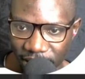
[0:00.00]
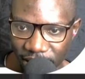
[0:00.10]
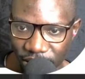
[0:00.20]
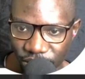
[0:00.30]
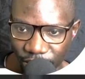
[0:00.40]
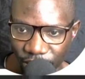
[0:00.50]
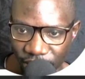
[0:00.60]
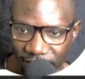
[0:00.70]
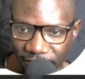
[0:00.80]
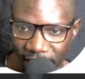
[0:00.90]
to upload the
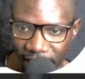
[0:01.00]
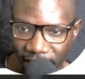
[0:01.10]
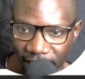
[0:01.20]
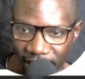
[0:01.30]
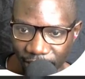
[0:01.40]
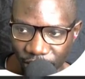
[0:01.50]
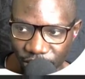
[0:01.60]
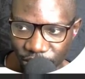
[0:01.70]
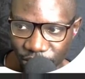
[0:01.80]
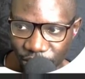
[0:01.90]
file. And I'm going
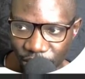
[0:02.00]
to